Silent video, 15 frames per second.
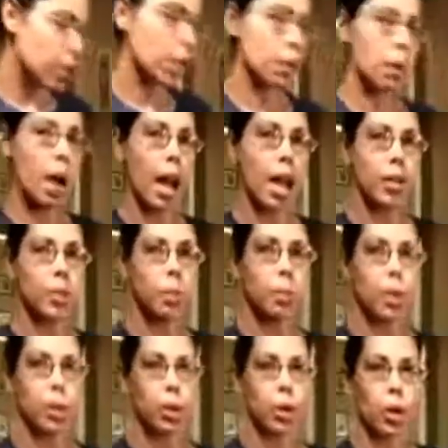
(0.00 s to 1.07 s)
quinoa has a
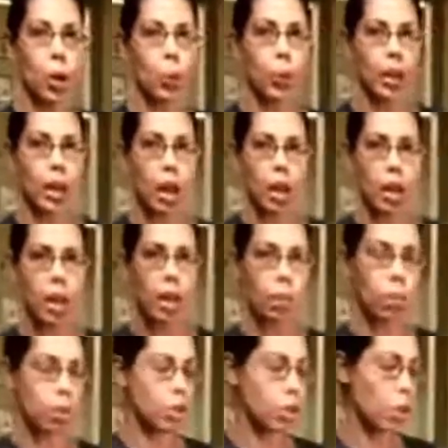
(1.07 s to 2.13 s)
bitter coating on
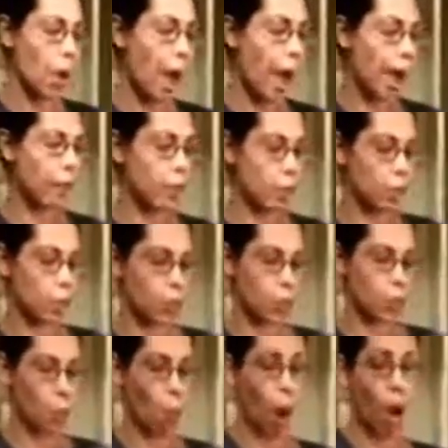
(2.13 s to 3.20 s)
it, which you have to
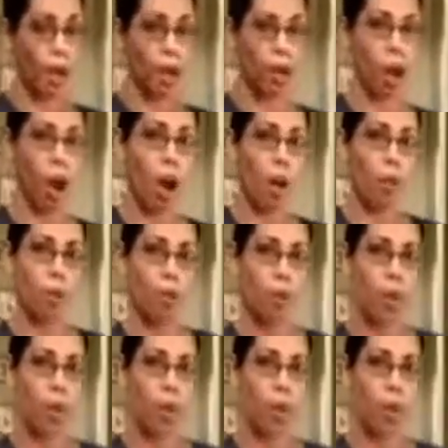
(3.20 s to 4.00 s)
wash off.